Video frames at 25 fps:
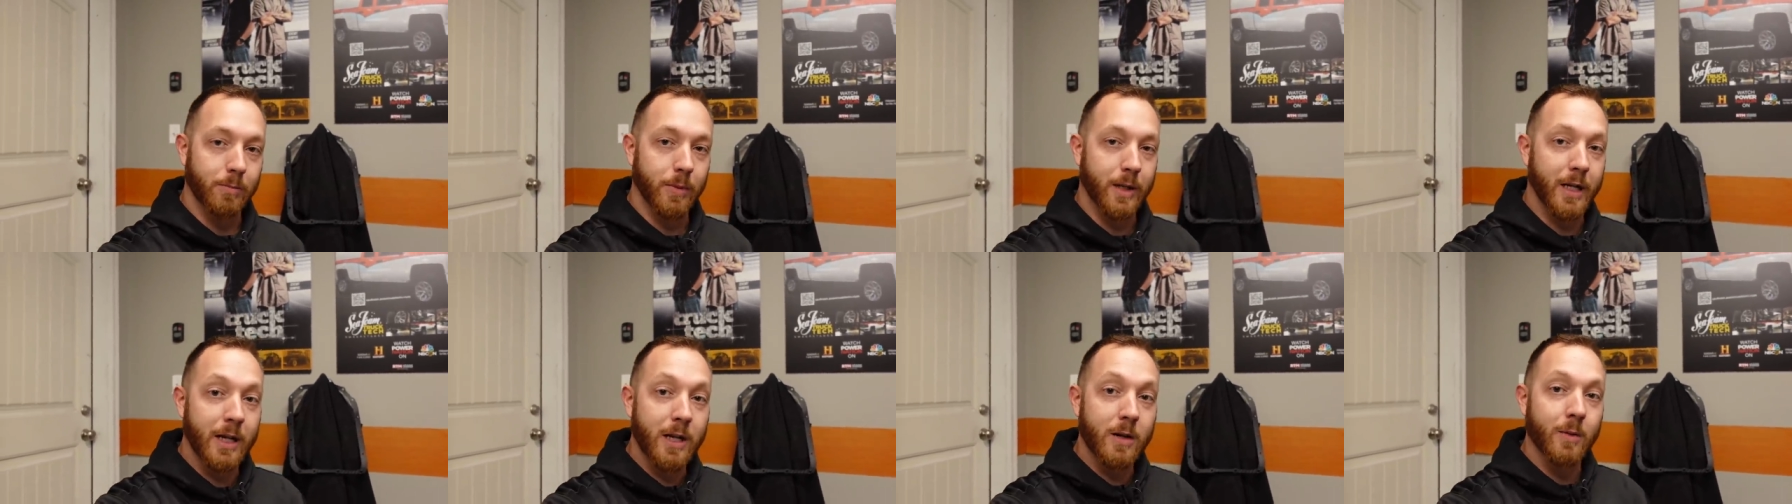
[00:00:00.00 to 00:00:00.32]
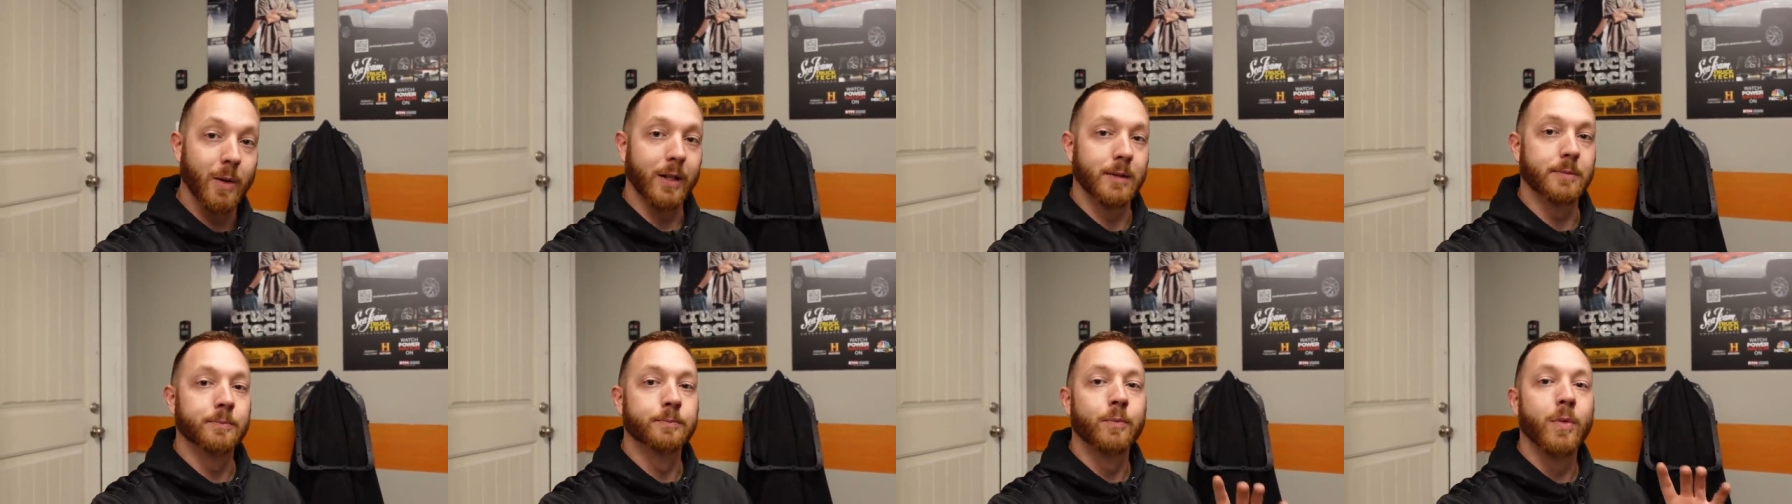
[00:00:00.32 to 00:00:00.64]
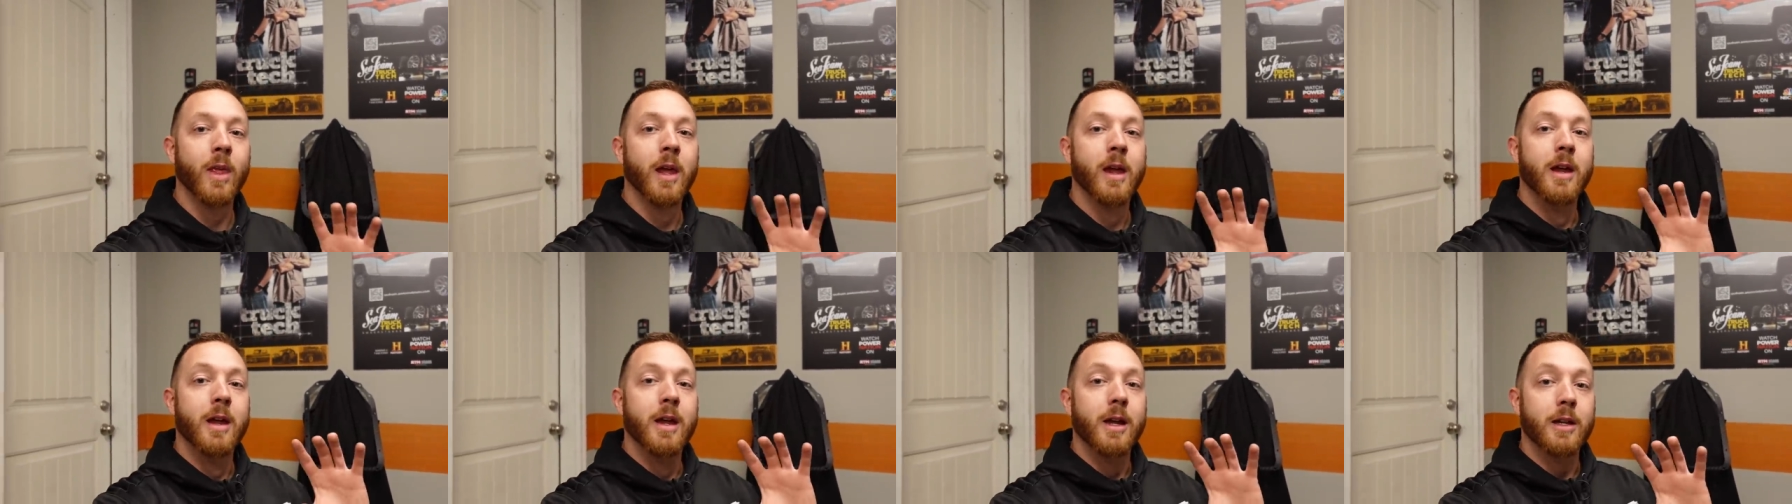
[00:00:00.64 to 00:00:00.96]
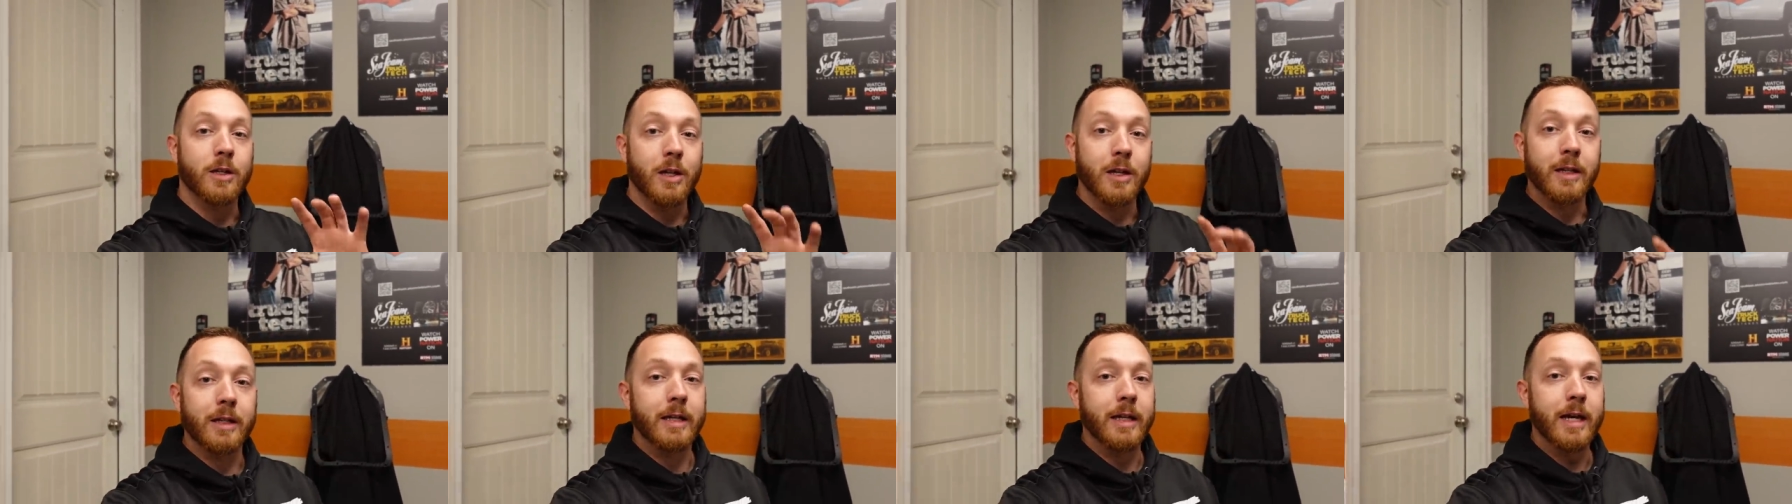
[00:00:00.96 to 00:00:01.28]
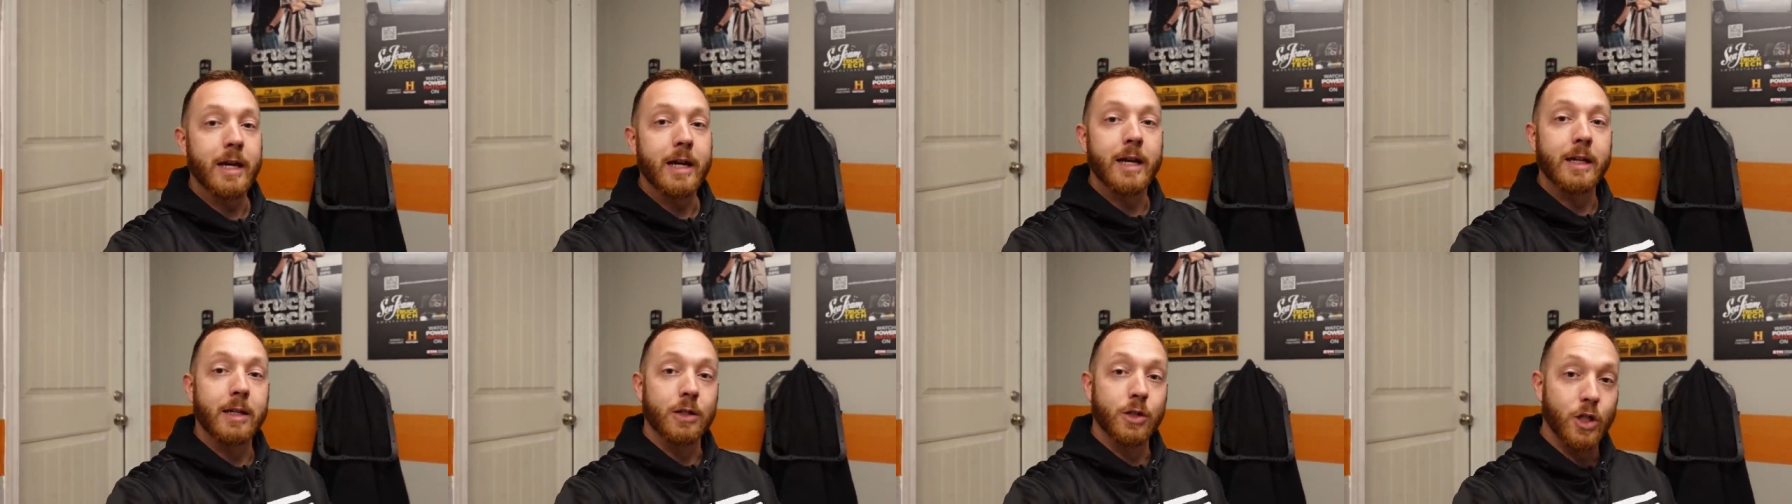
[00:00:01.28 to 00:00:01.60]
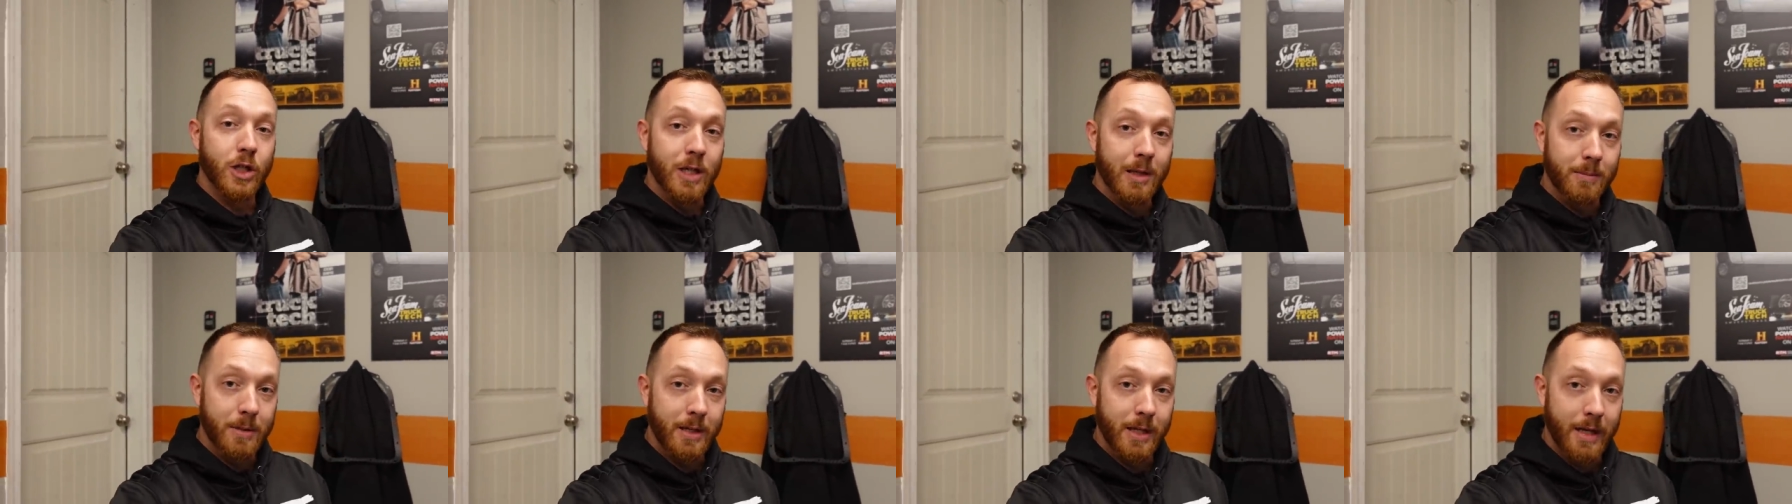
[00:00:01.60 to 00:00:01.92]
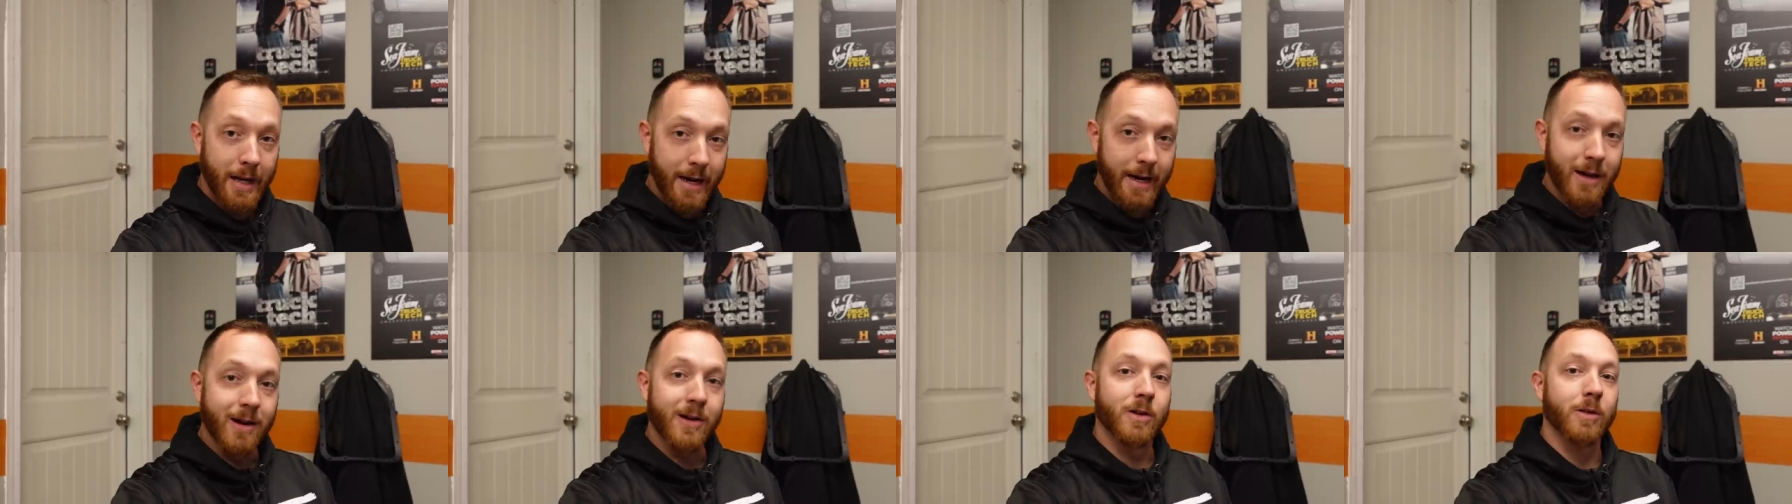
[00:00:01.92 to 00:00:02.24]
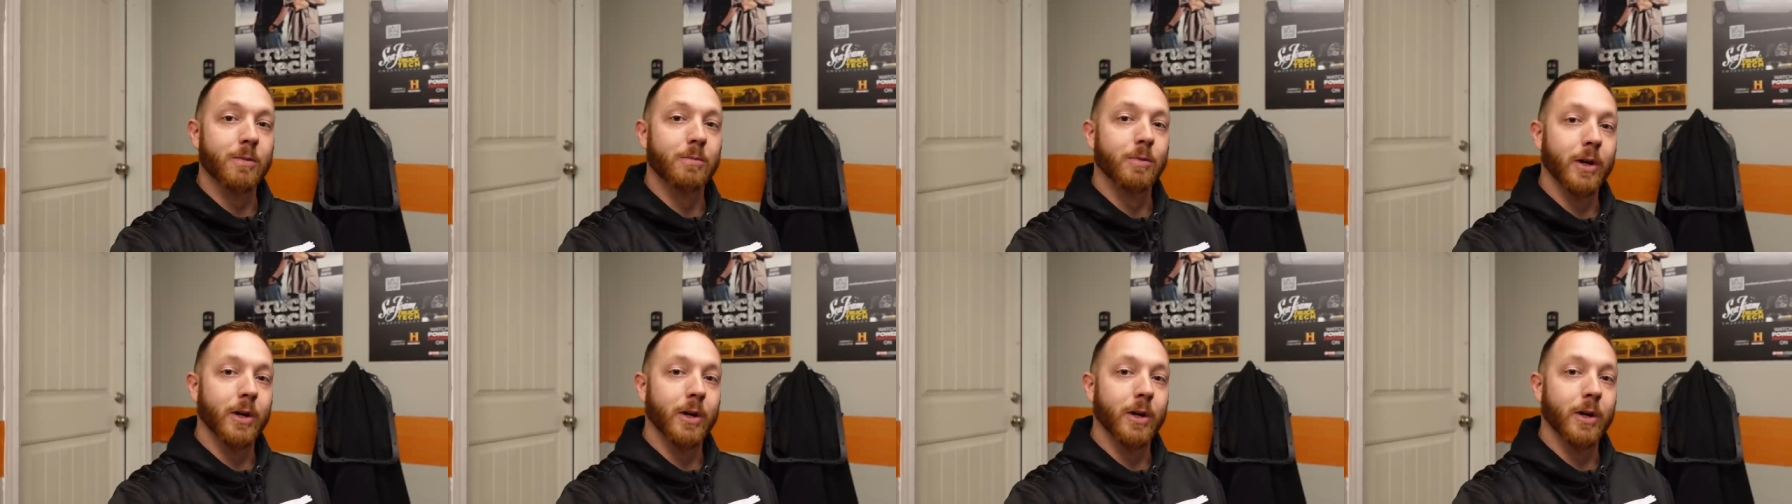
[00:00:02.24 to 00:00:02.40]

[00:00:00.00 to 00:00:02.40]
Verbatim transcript: But anyway, to get GMT 800